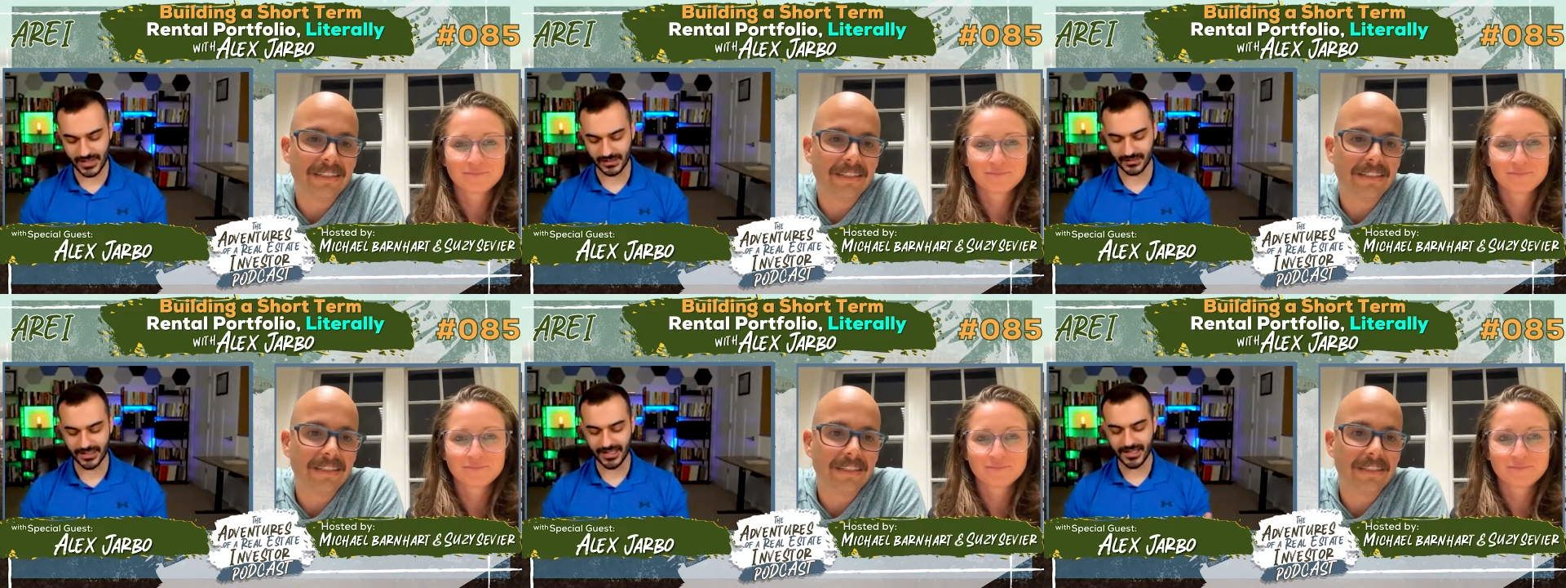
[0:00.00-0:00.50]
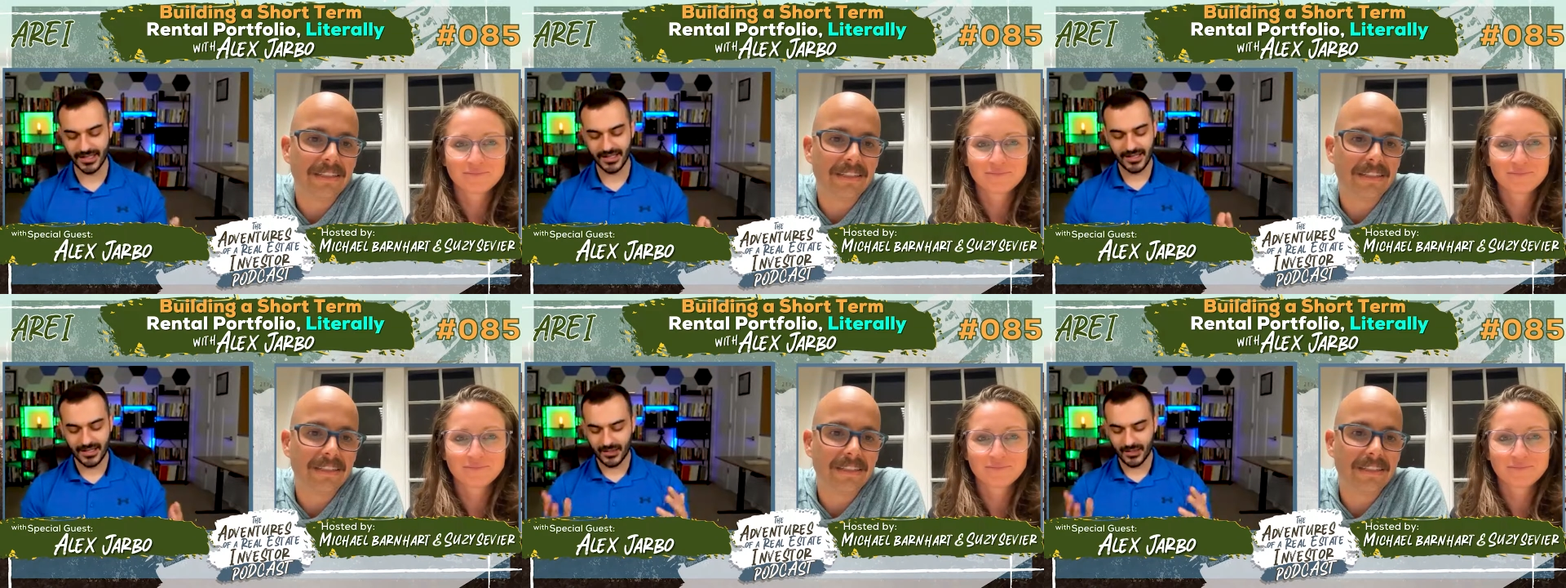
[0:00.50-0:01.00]
Speaker 1: that, like
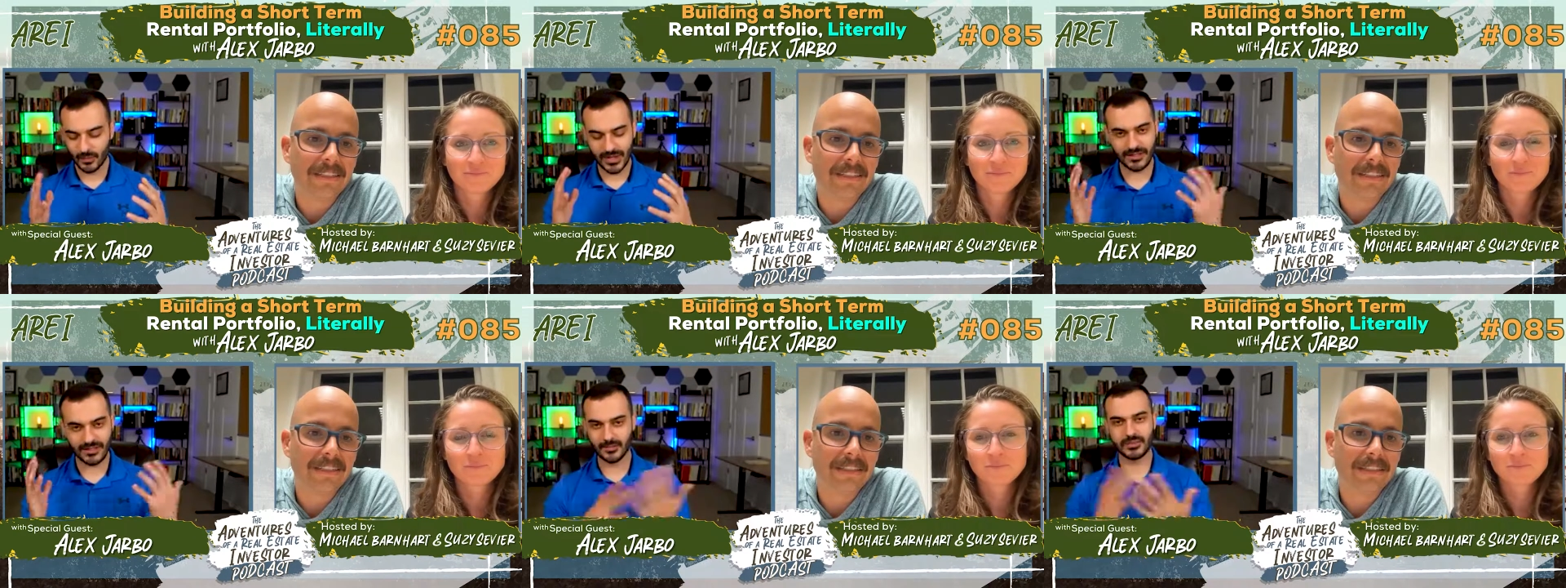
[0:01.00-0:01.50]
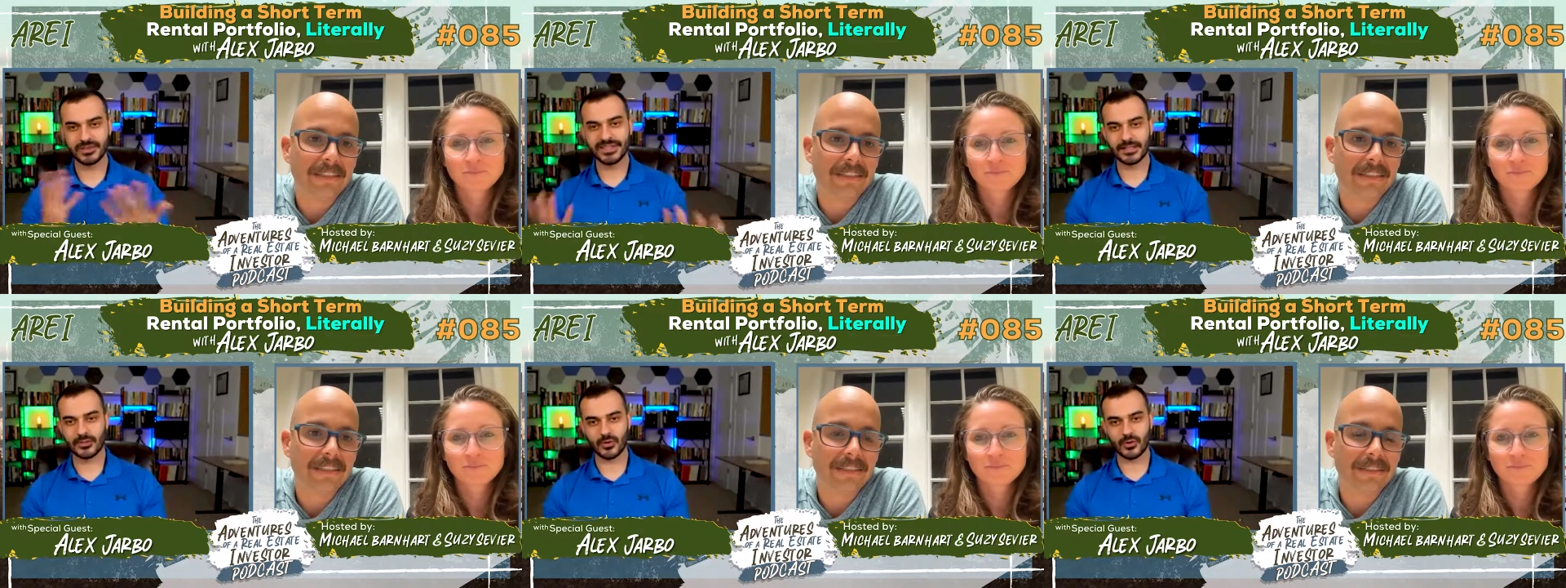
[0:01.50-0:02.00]
we had complete
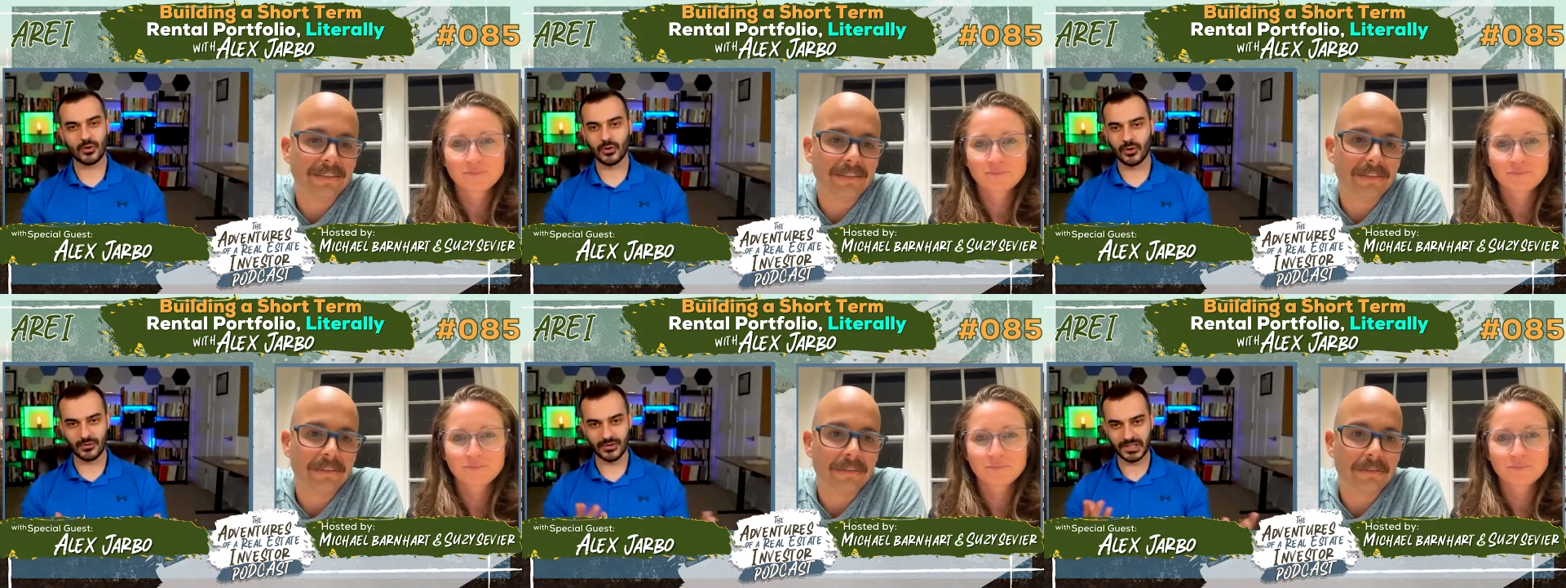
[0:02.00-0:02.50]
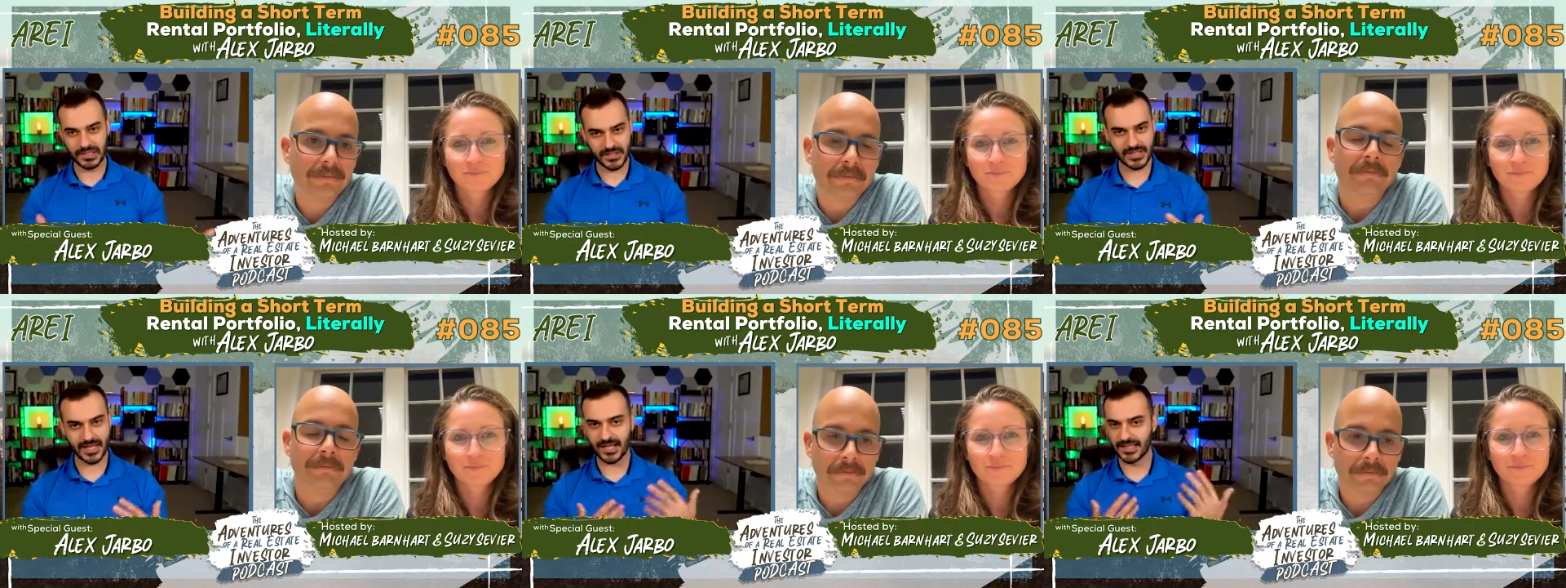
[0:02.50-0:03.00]
control over the
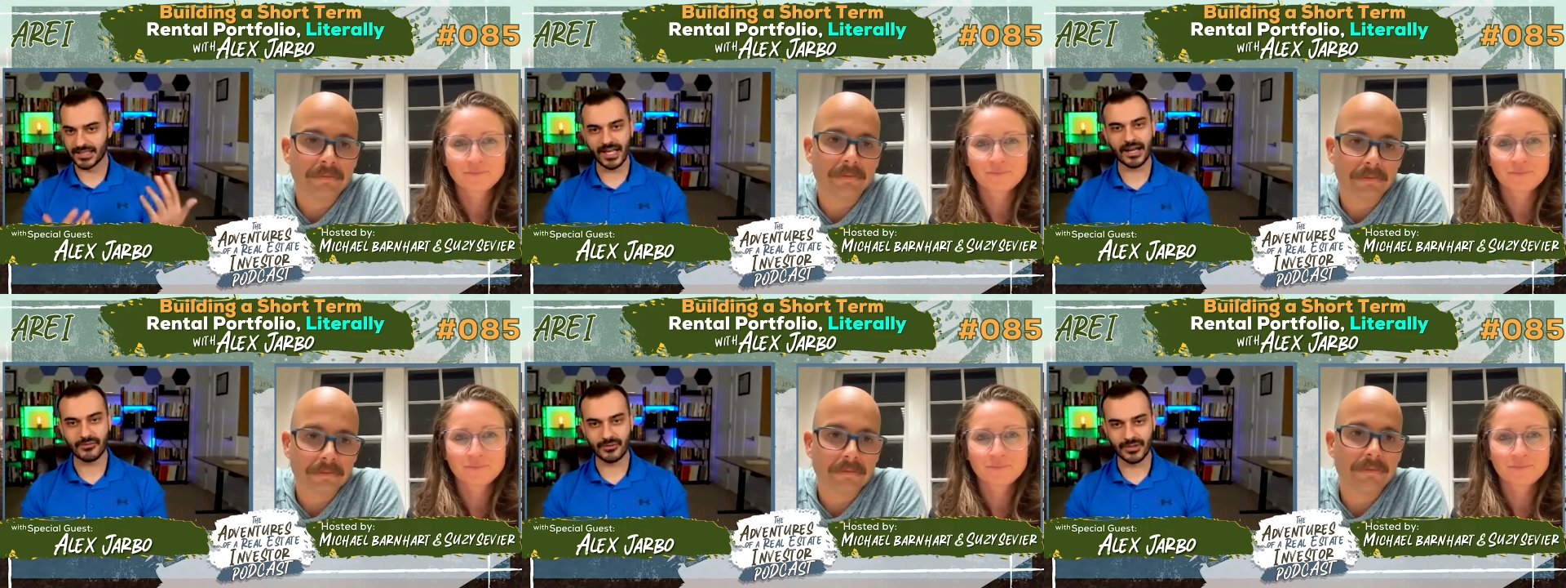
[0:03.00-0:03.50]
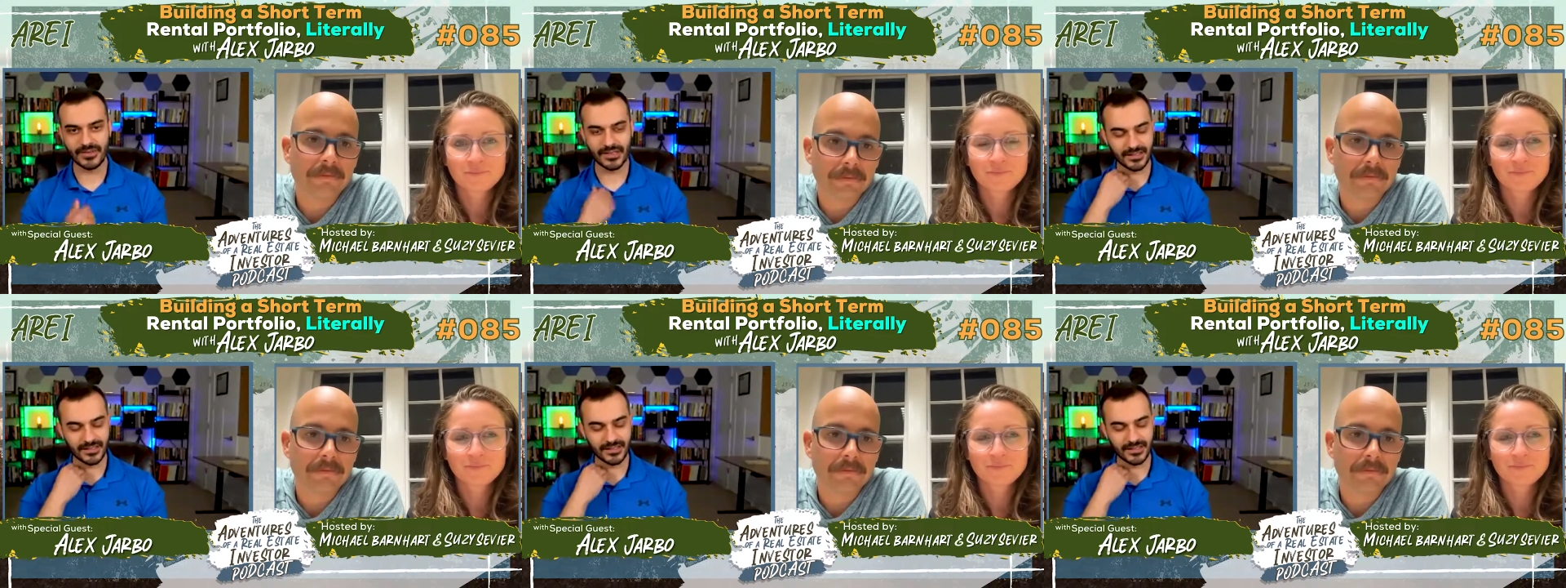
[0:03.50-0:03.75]
design and everything.